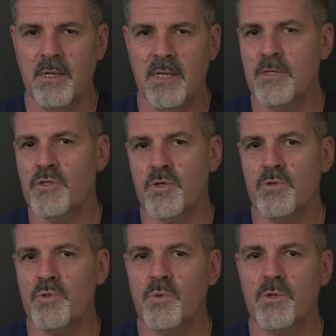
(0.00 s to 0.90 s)
In the
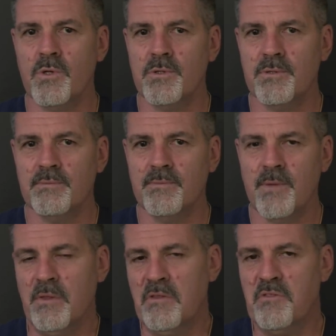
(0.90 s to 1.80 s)
church world,
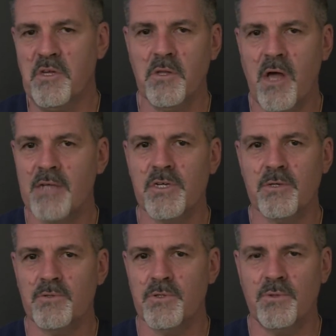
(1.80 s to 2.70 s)
in the
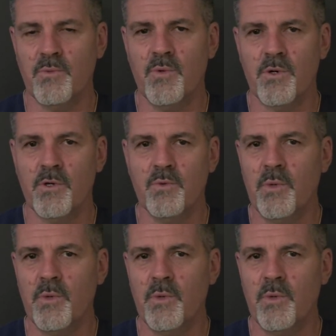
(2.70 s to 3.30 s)
theological world,